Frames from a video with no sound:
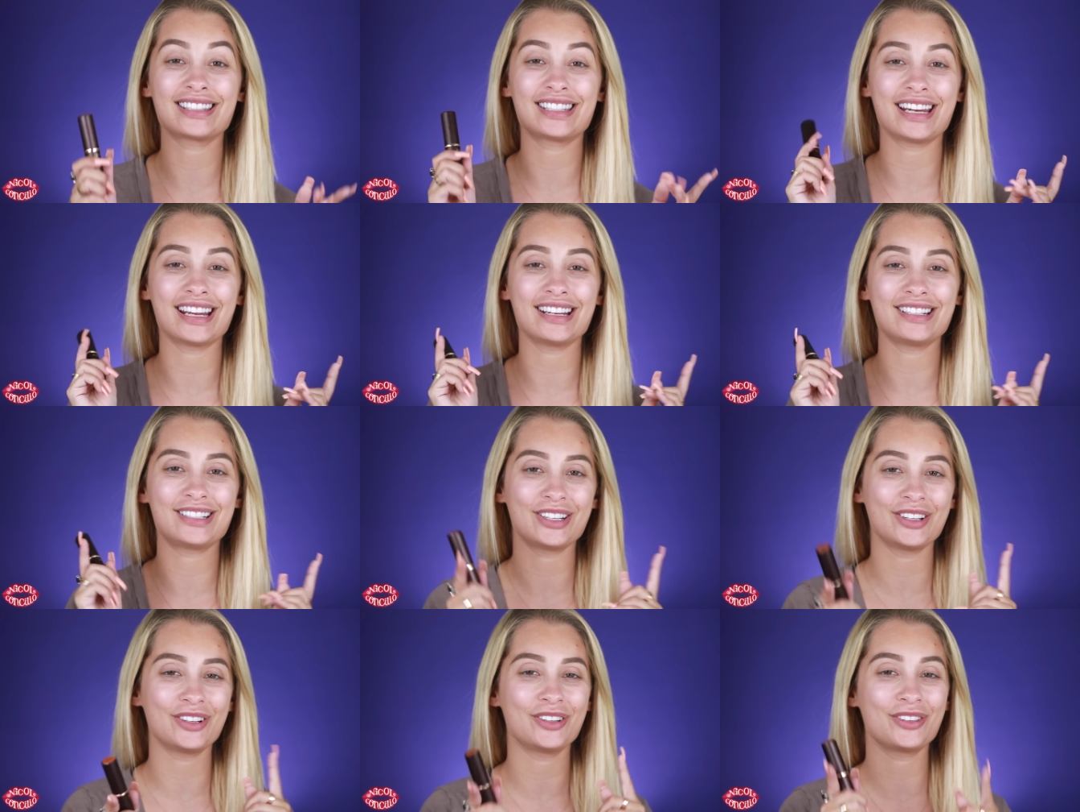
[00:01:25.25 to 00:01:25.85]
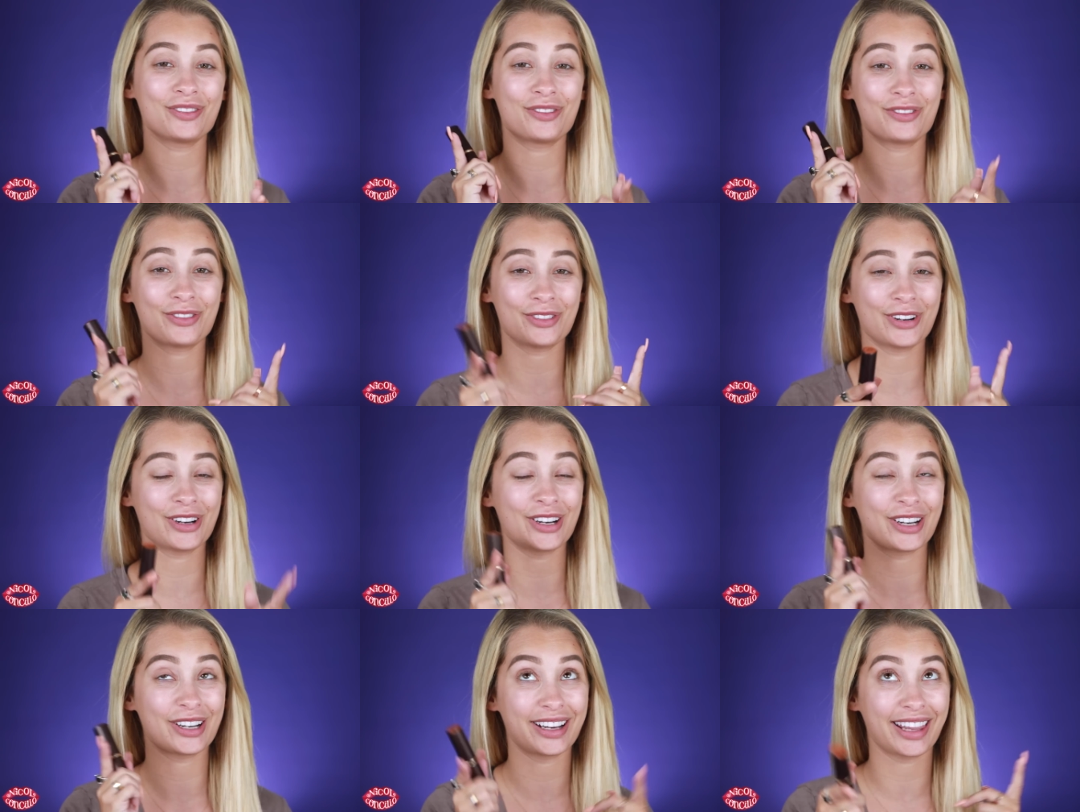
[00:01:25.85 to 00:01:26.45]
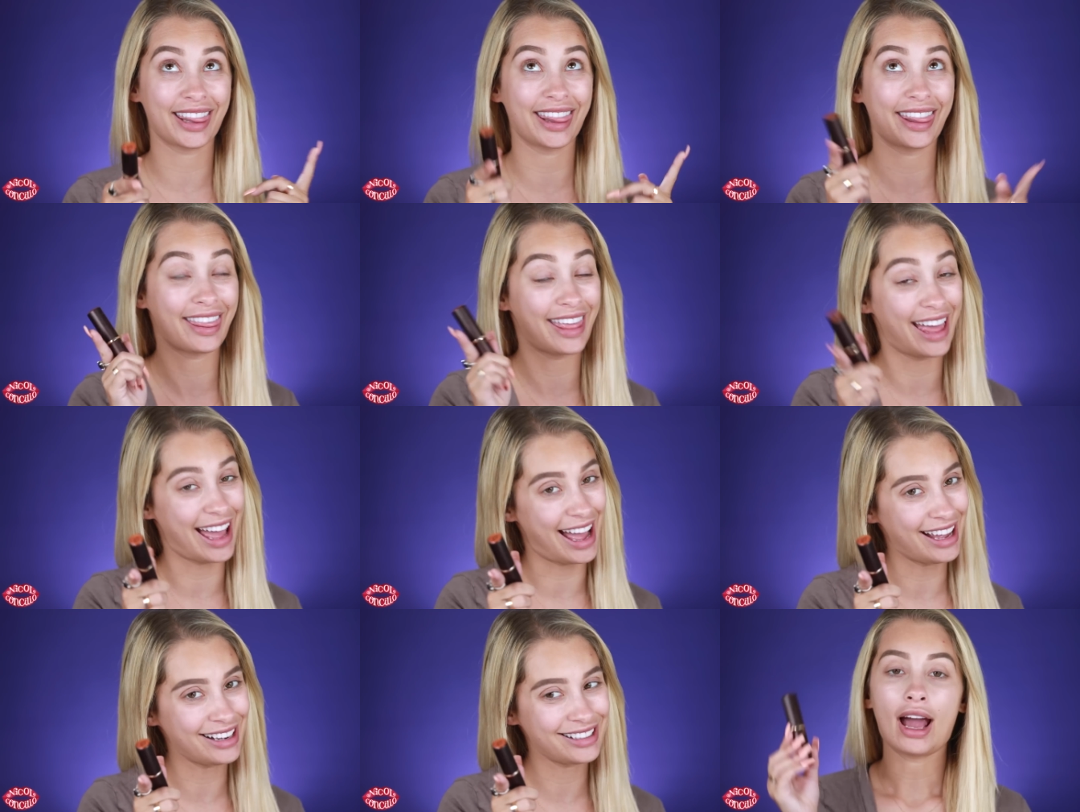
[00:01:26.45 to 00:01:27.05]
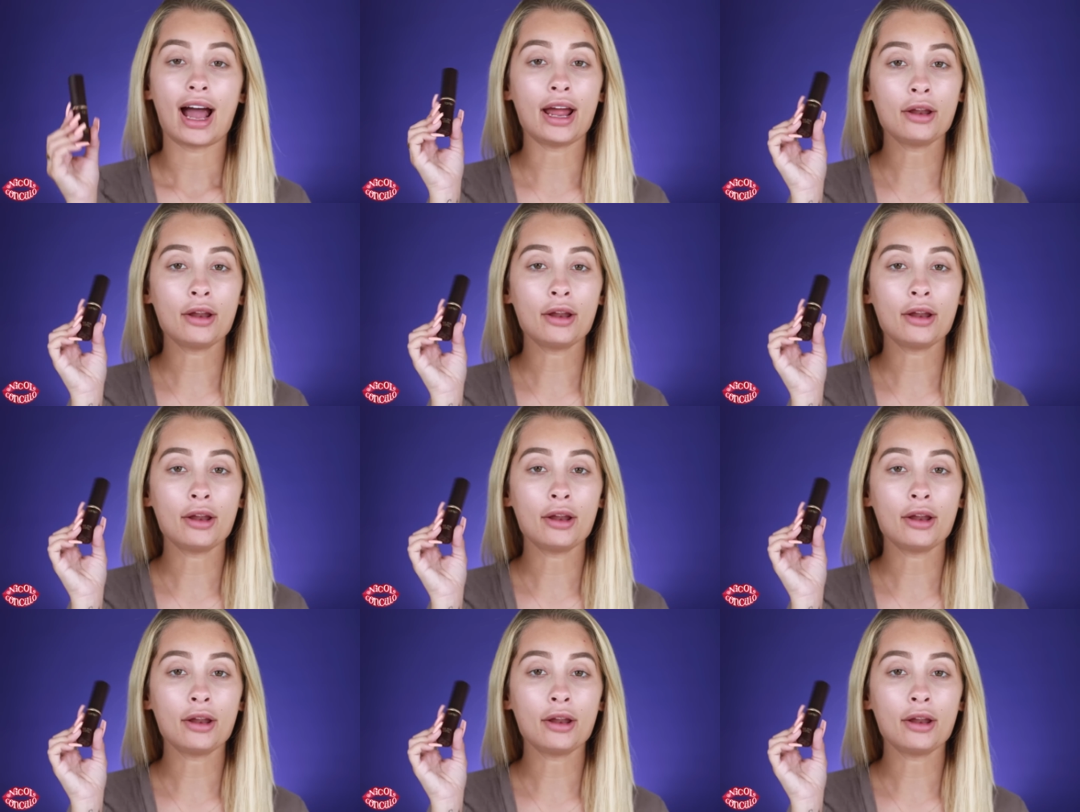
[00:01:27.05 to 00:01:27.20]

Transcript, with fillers: Stay tuned for that.